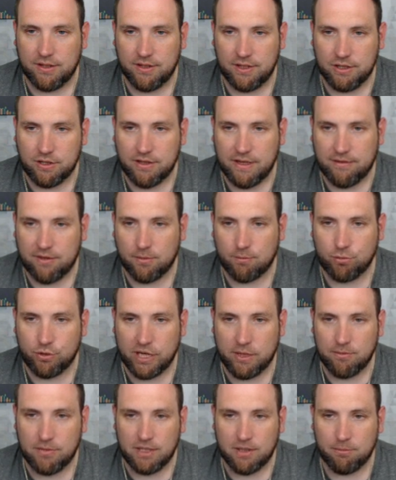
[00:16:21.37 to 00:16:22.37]
And then you have the
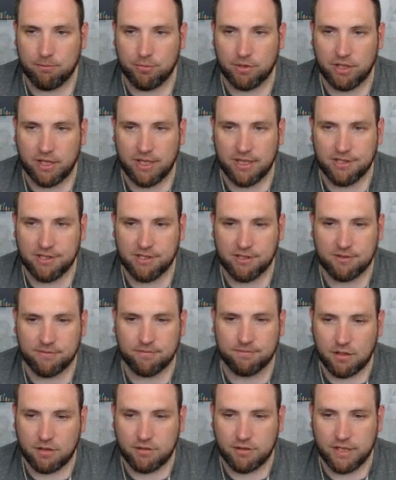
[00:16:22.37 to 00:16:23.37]
premium plus,
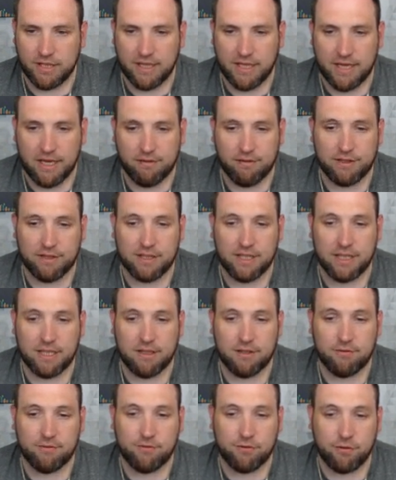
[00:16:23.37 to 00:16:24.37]
you get everything
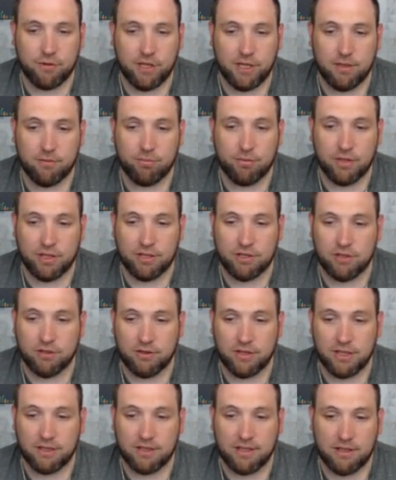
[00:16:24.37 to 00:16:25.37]
in free, plus you
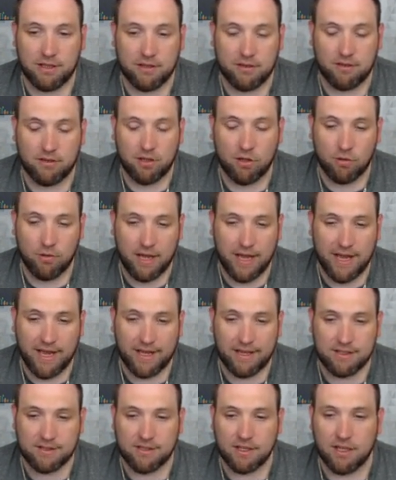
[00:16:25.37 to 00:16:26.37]
get the no
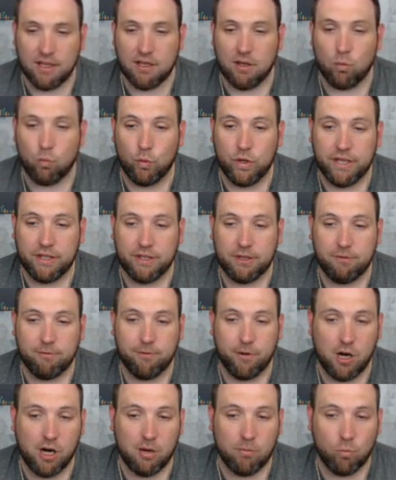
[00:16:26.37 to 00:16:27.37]
ads, weekly
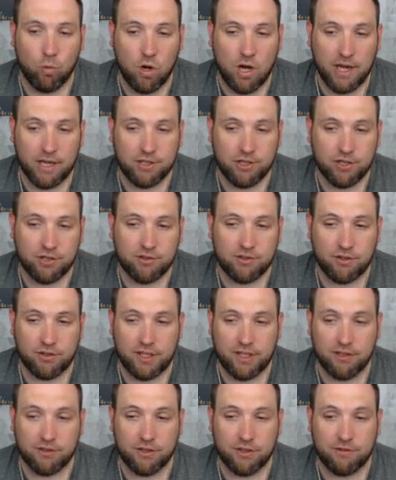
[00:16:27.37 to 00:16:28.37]
farm watch, so they
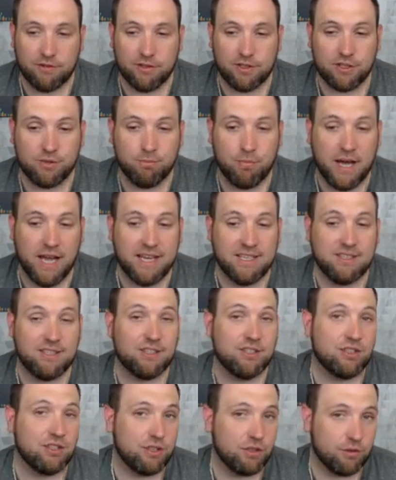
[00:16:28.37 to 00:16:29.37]
deliver the
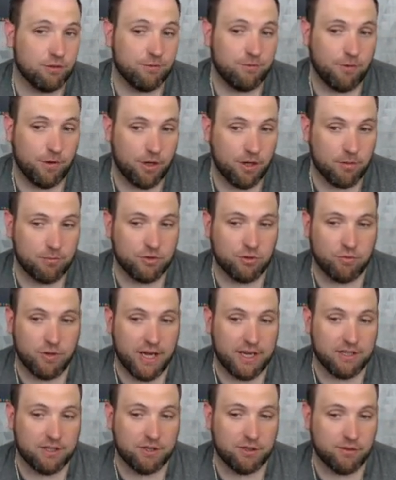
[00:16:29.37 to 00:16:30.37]
spices yield farms
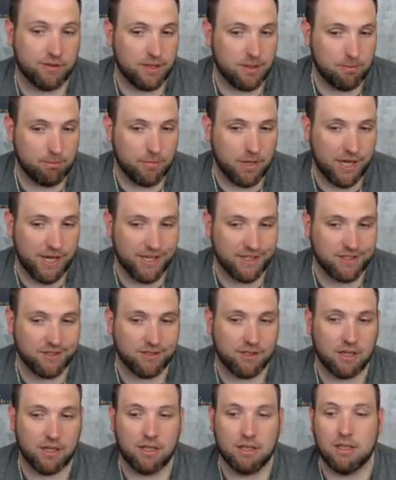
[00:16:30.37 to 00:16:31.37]
right to your
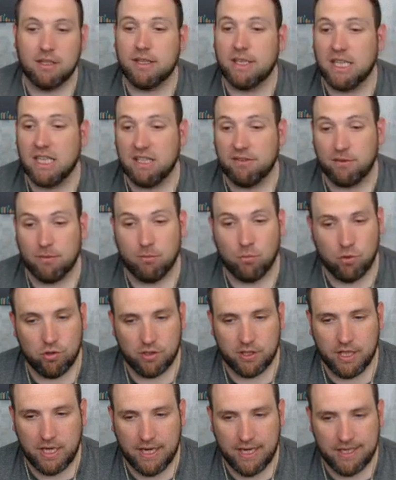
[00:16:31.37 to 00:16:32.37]
inbox. Even
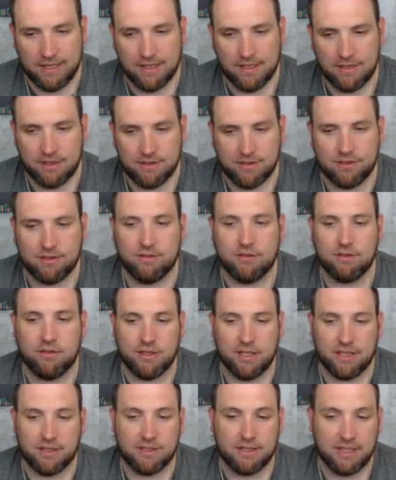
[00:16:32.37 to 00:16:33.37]
more candies, you
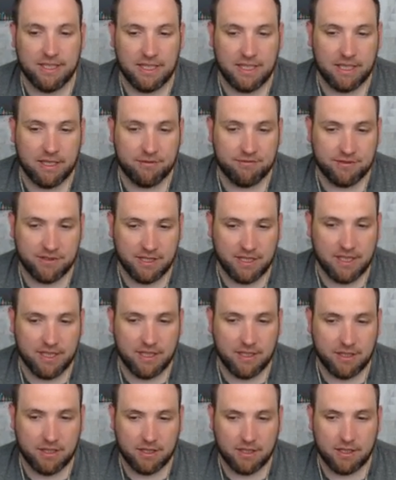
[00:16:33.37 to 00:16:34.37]
get the
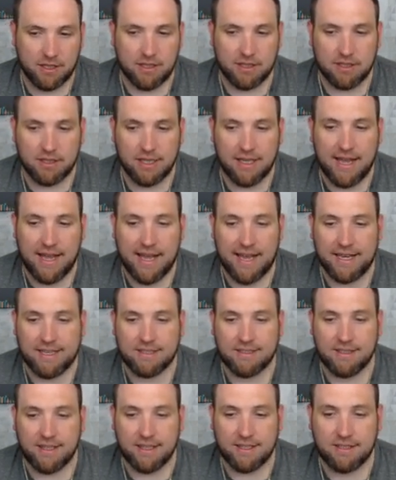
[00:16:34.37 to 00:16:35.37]
NFT, get
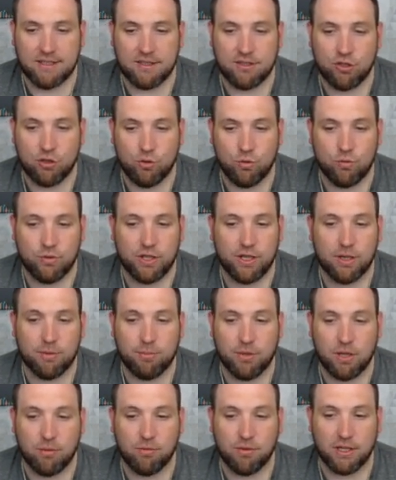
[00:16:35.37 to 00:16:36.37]
access to their
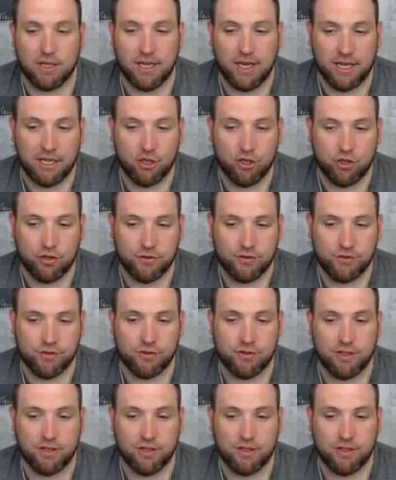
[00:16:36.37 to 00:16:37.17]
publications,